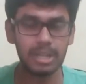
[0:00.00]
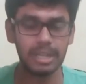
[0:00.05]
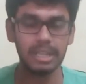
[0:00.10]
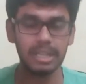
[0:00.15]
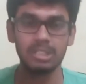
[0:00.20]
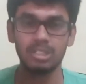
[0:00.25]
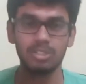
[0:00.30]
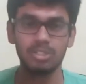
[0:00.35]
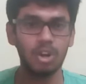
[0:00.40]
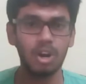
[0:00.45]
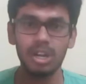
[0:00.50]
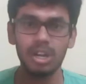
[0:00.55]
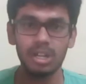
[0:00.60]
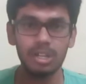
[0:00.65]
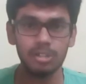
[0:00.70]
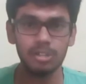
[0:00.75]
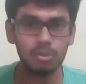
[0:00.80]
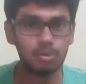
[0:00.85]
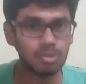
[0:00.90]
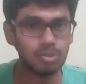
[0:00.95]
It's not a
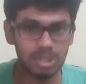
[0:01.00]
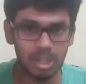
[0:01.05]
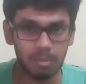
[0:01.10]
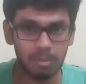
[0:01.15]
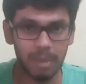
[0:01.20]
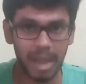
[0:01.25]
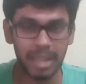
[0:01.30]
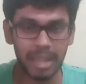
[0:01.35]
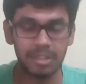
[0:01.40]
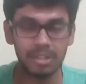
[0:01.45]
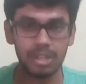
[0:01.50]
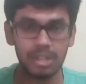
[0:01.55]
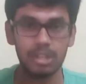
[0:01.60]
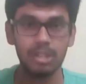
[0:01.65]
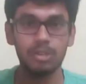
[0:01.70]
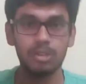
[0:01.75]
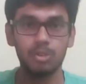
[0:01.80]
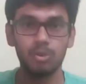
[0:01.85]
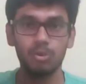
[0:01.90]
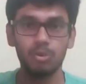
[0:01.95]
user
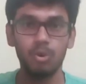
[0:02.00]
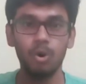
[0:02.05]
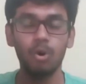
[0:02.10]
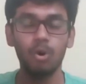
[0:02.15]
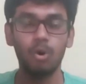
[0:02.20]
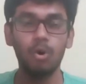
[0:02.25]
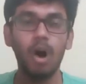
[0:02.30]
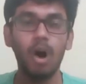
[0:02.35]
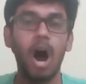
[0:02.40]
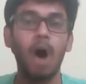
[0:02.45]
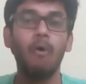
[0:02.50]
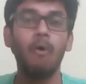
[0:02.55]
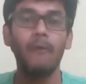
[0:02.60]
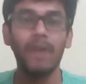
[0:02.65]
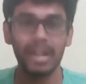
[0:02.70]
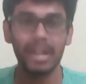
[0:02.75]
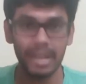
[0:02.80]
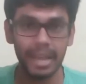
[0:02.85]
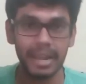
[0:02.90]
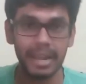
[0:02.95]
manual to know how
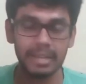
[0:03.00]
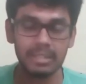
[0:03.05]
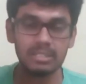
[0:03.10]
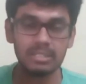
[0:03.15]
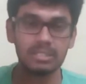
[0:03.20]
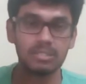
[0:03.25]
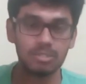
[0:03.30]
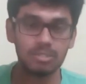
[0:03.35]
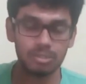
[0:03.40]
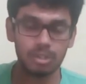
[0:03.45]
it ends